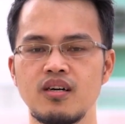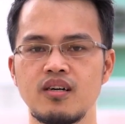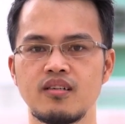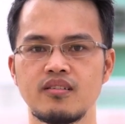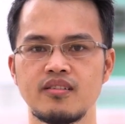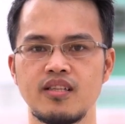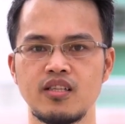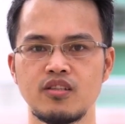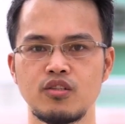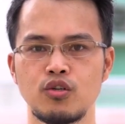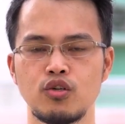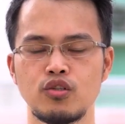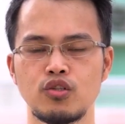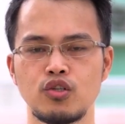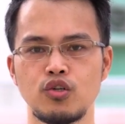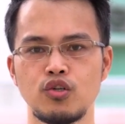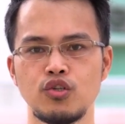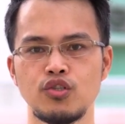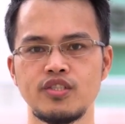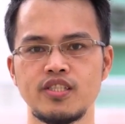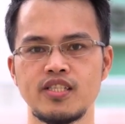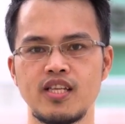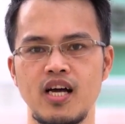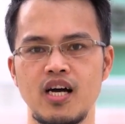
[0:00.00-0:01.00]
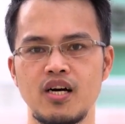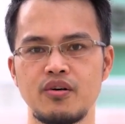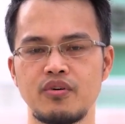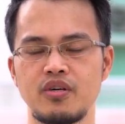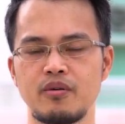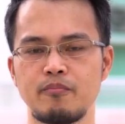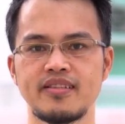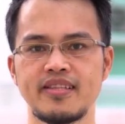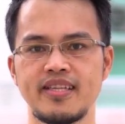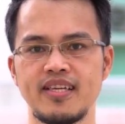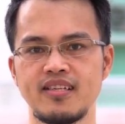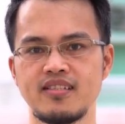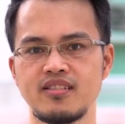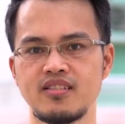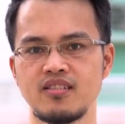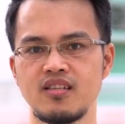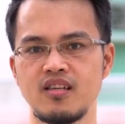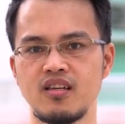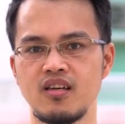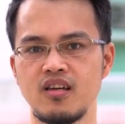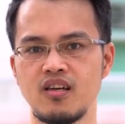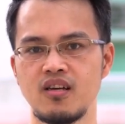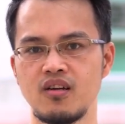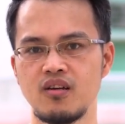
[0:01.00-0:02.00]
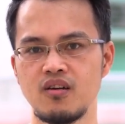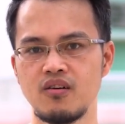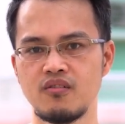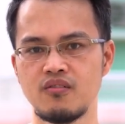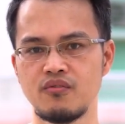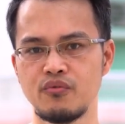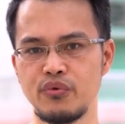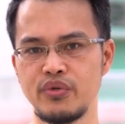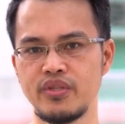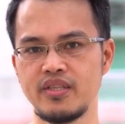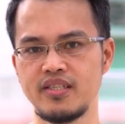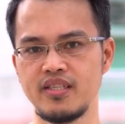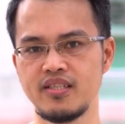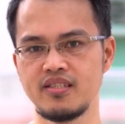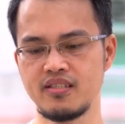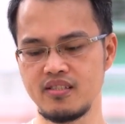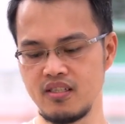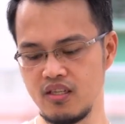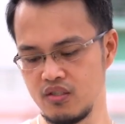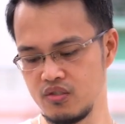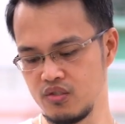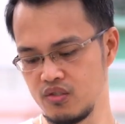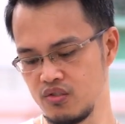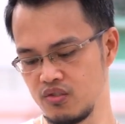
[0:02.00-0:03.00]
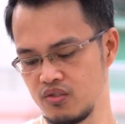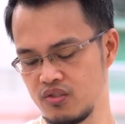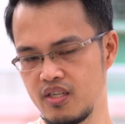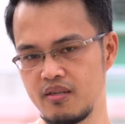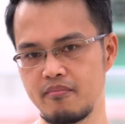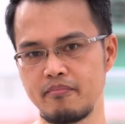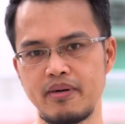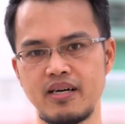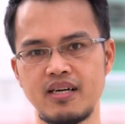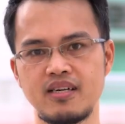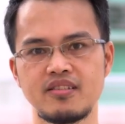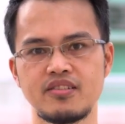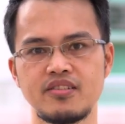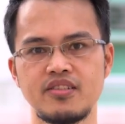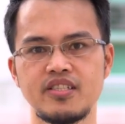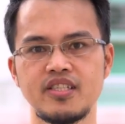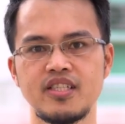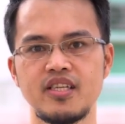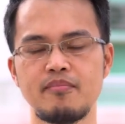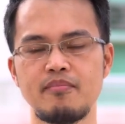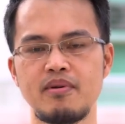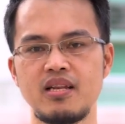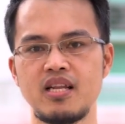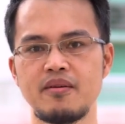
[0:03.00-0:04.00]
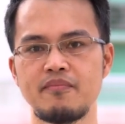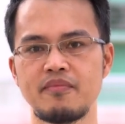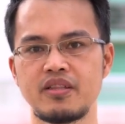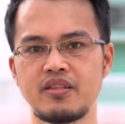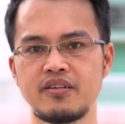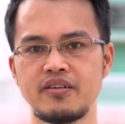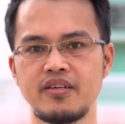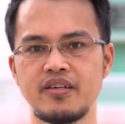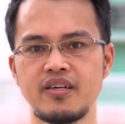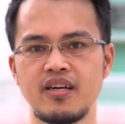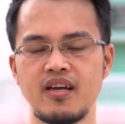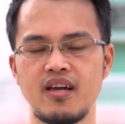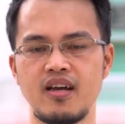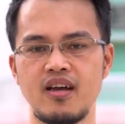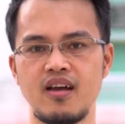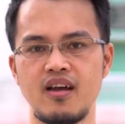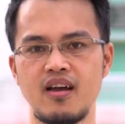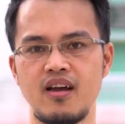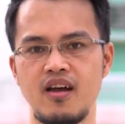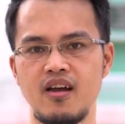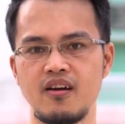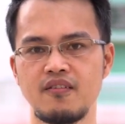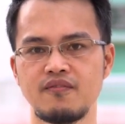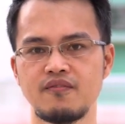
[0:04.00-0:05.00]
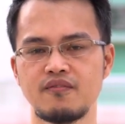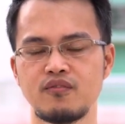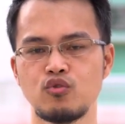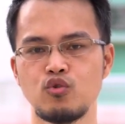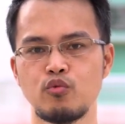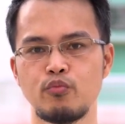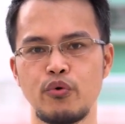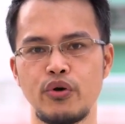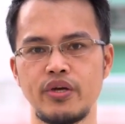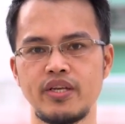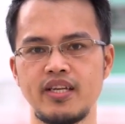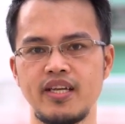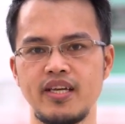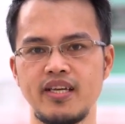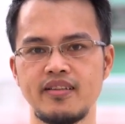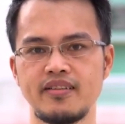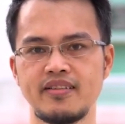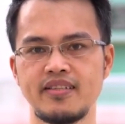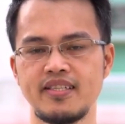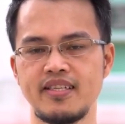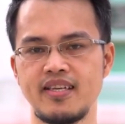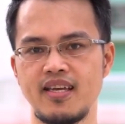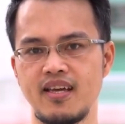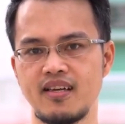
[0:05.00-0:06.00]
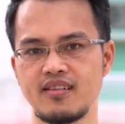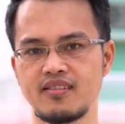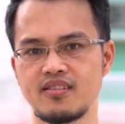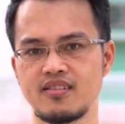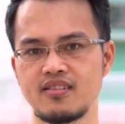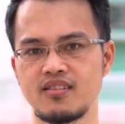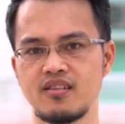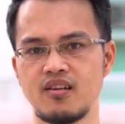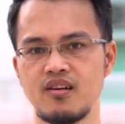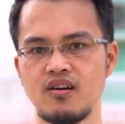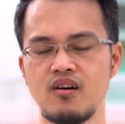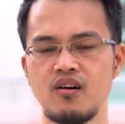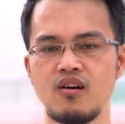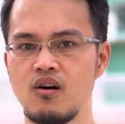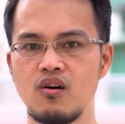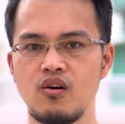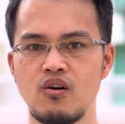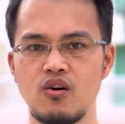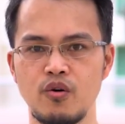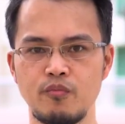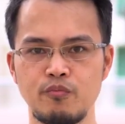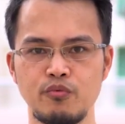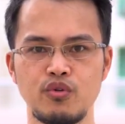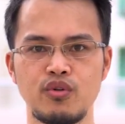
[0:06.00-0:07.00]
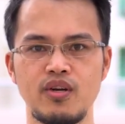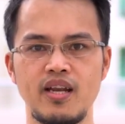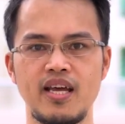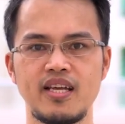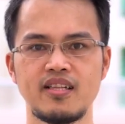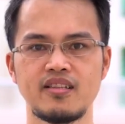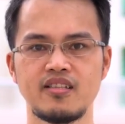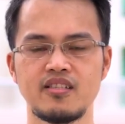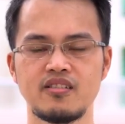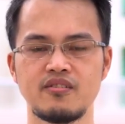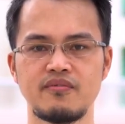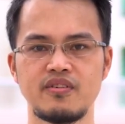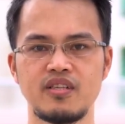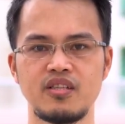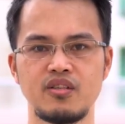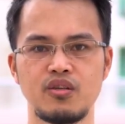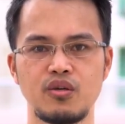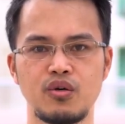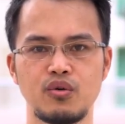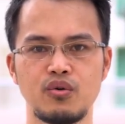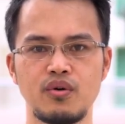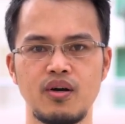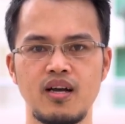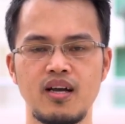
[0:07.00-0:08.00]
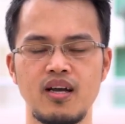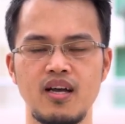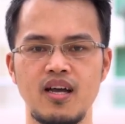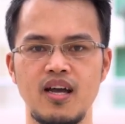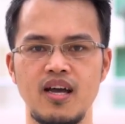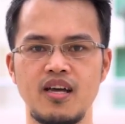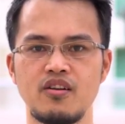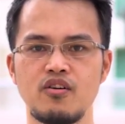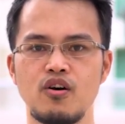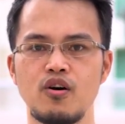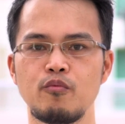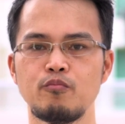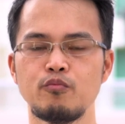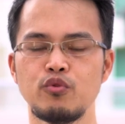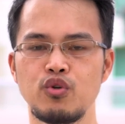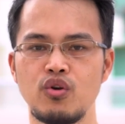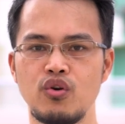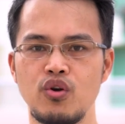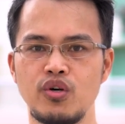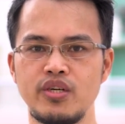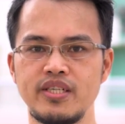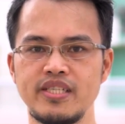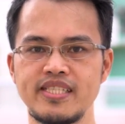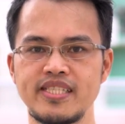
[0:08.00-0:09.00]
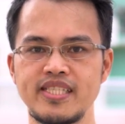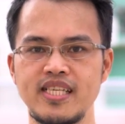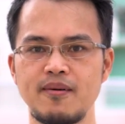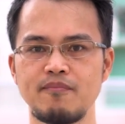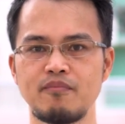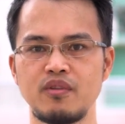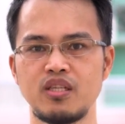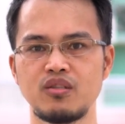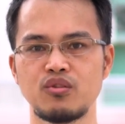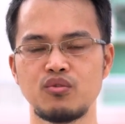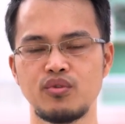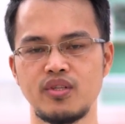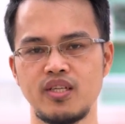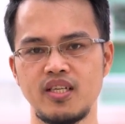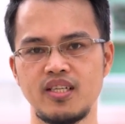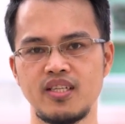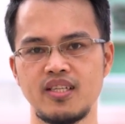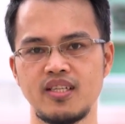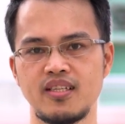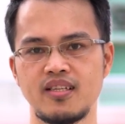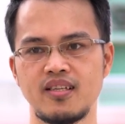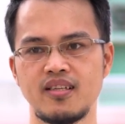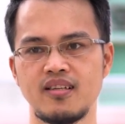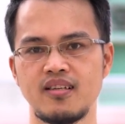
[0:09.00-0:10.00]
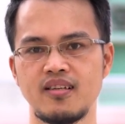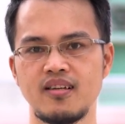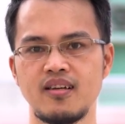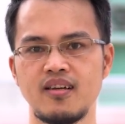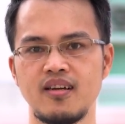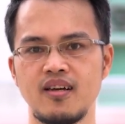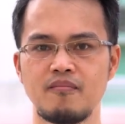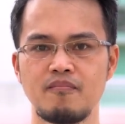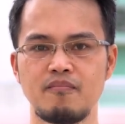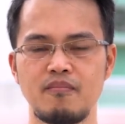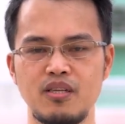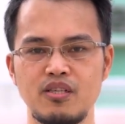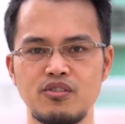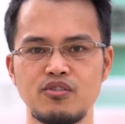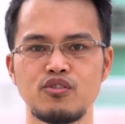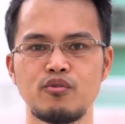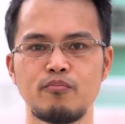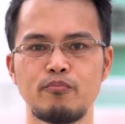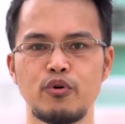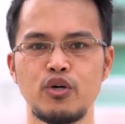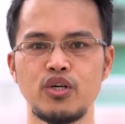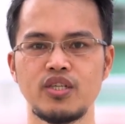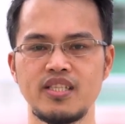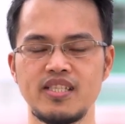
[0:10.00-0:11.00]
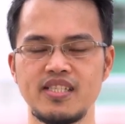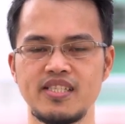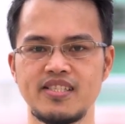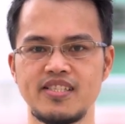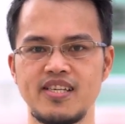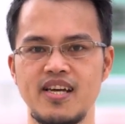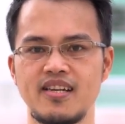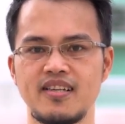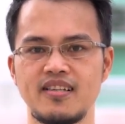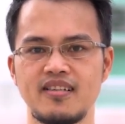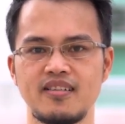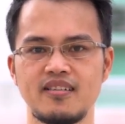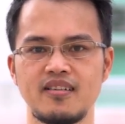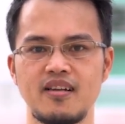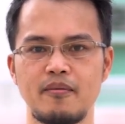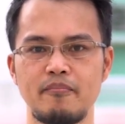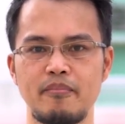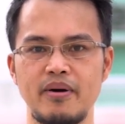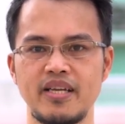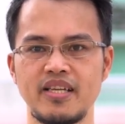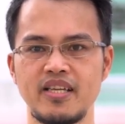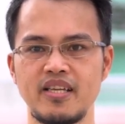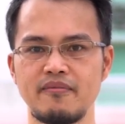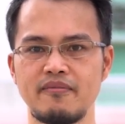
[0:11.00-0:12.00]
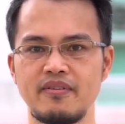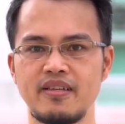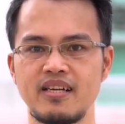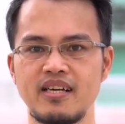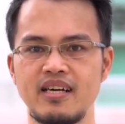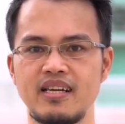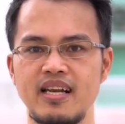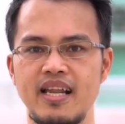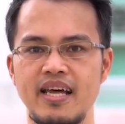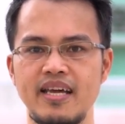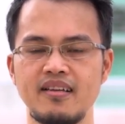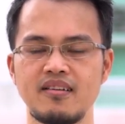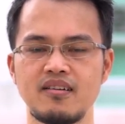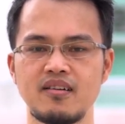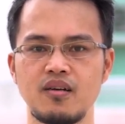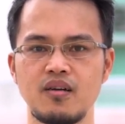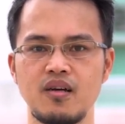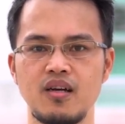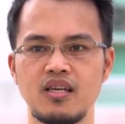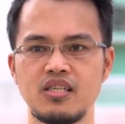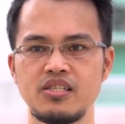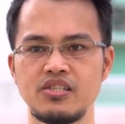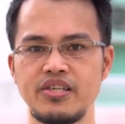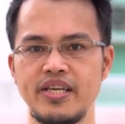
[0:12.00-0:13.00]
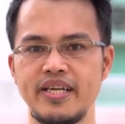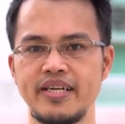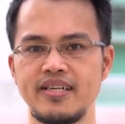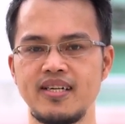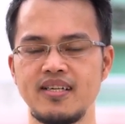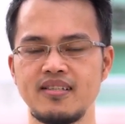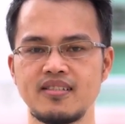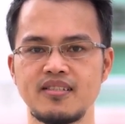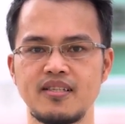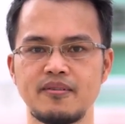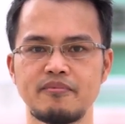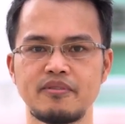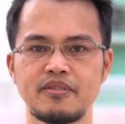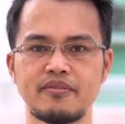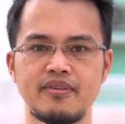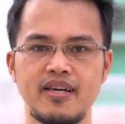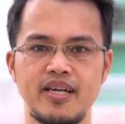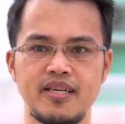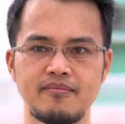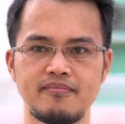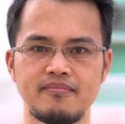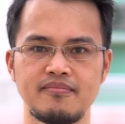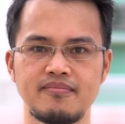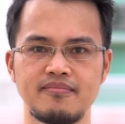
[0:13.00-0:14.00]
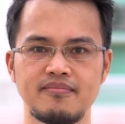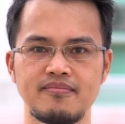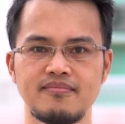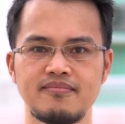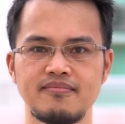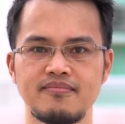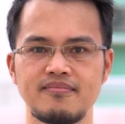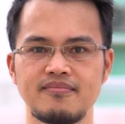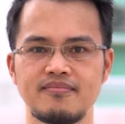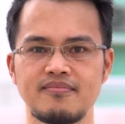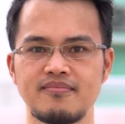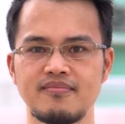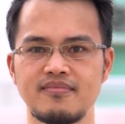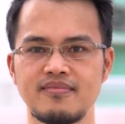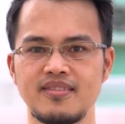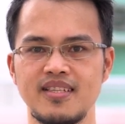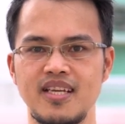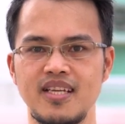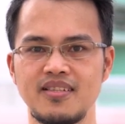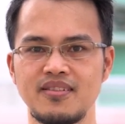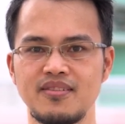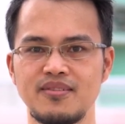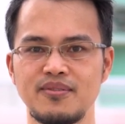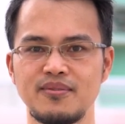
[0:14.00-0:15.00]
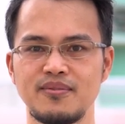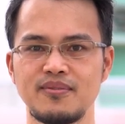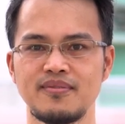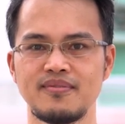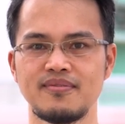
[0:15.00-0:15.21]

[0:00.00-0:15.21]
that concludes our test with this Sigma 30mm f2.8 EX. Hope you liked this video and hope you learned something today. Please support this channel by giving a like, share, and subscribe. Thank you.